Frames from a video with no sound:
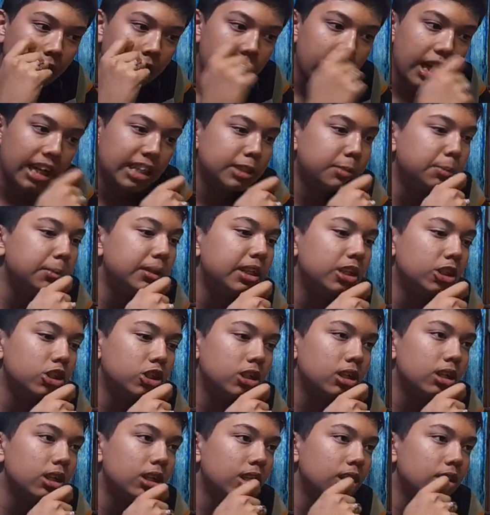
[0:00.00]

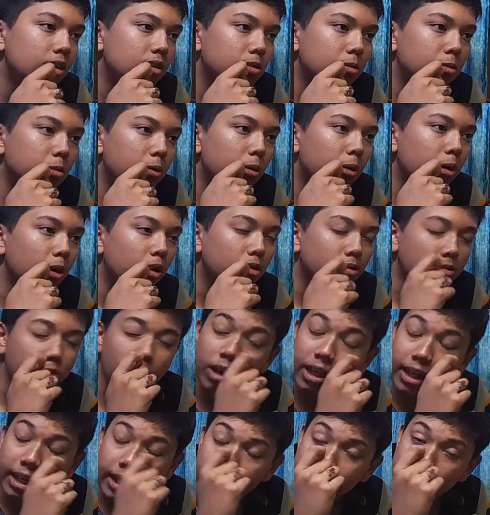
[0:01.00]
transpiration is
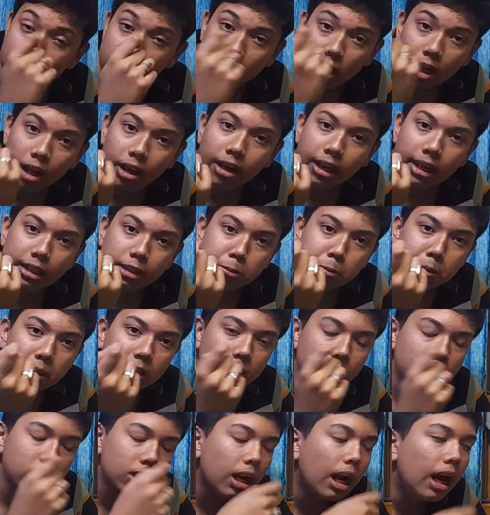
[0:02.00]
guttation and
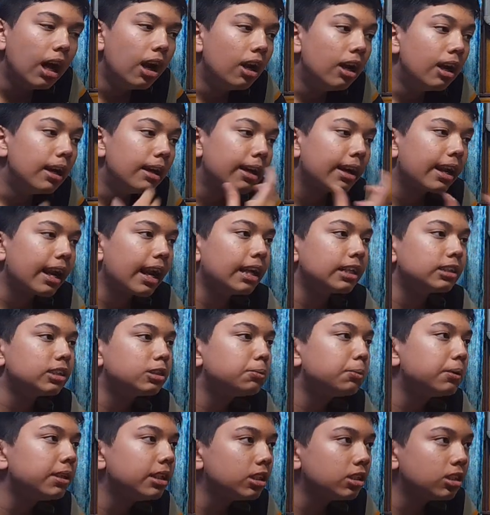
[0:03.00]
transpiration.
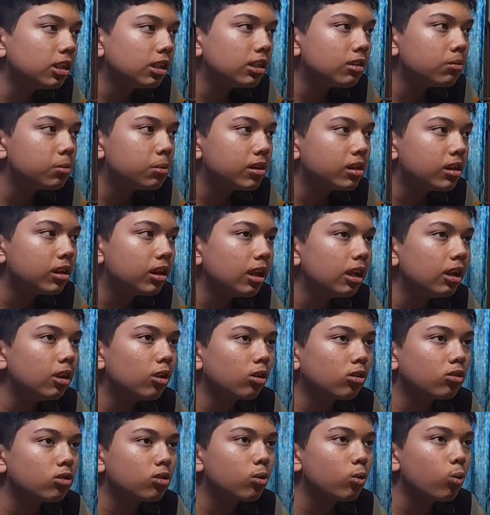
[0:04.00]
Transpiration is basically
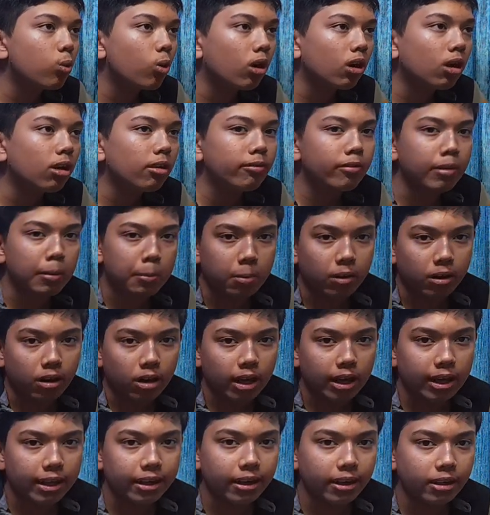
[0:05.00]
loss of water vapor,
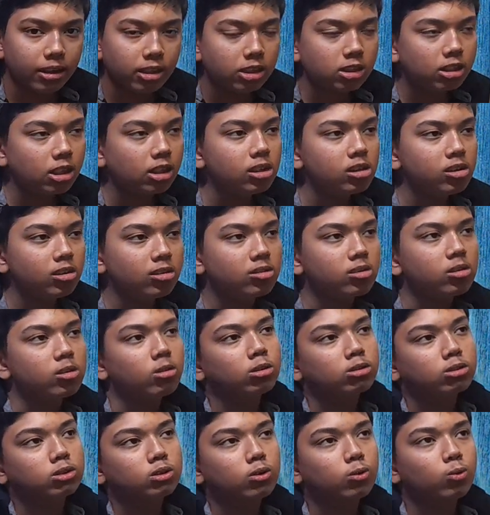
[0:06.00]
and guttation is
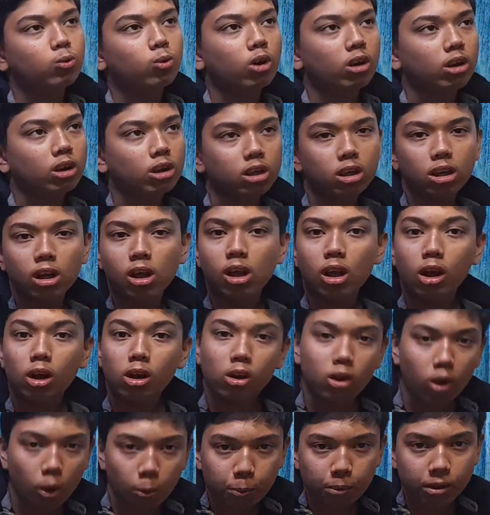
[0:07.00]
loss of water
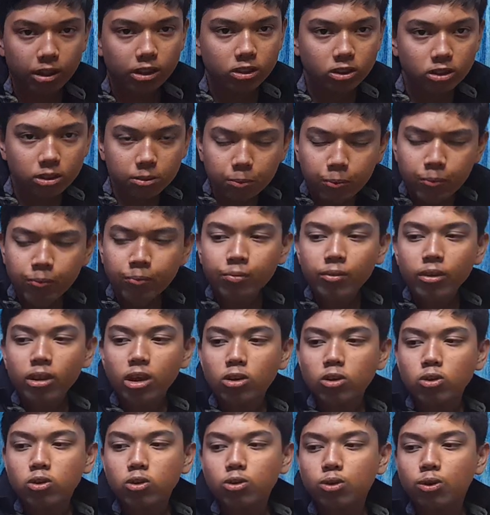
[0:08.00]
droplets.
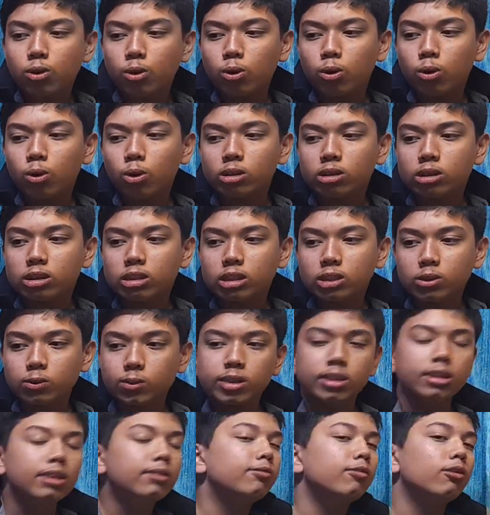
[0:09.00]
So this
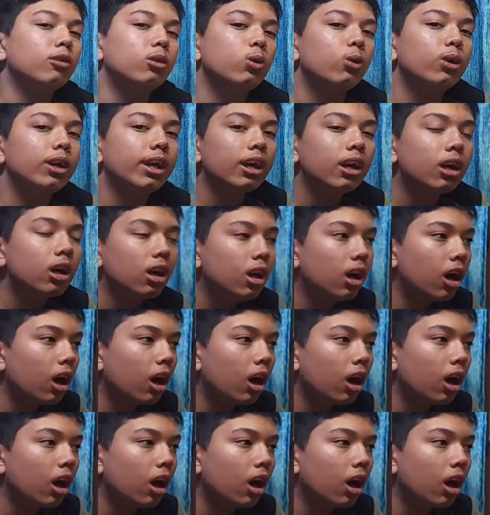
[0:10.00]
was it for today.